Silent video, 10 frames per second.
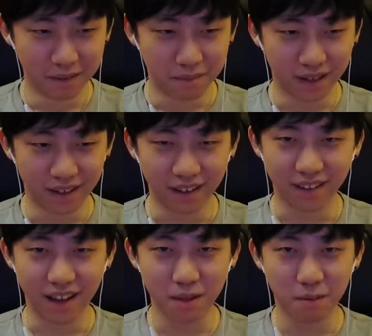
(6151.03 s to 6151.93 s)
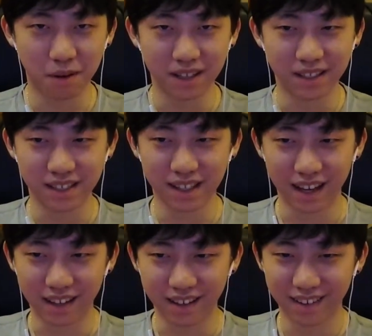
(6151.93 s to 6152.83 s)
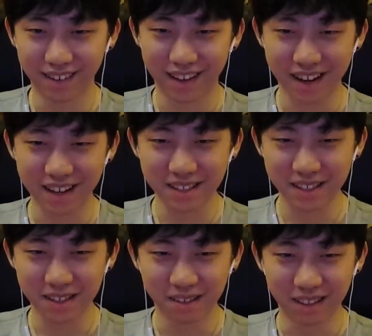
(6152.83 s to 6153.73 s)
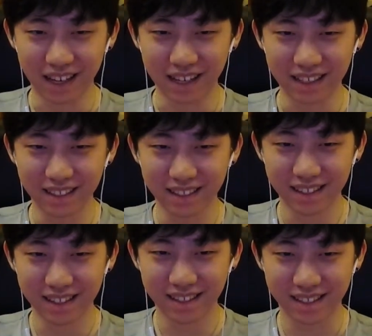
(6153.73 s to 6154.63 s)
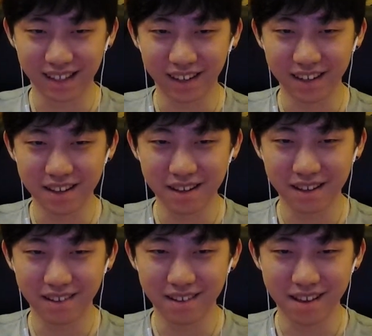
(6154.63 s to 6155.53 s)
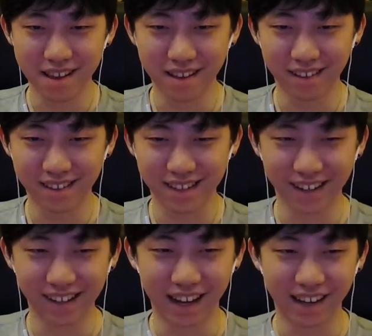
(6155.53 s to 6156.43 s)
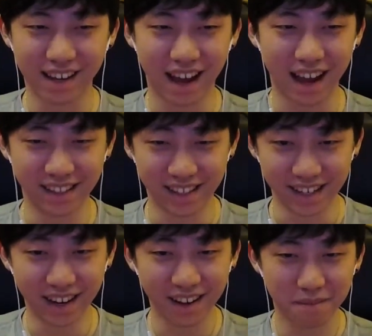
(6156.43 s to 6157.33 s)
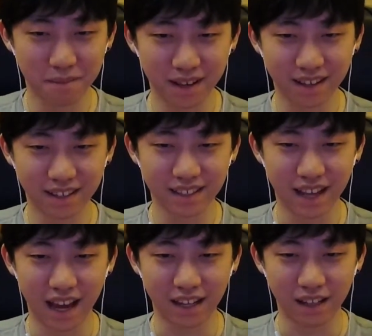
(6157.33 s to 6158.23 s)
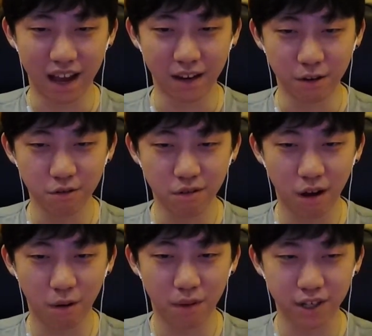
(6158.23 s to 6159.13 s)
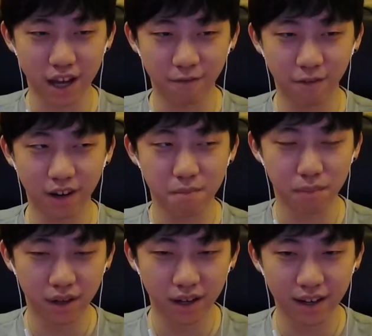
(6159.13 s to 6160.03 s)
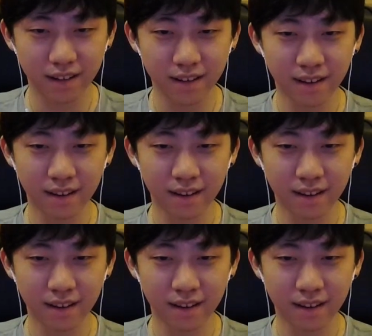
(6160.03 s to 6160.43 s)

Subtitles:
But another one is like, can I still like study like I did, because I knew how much effort I put it in.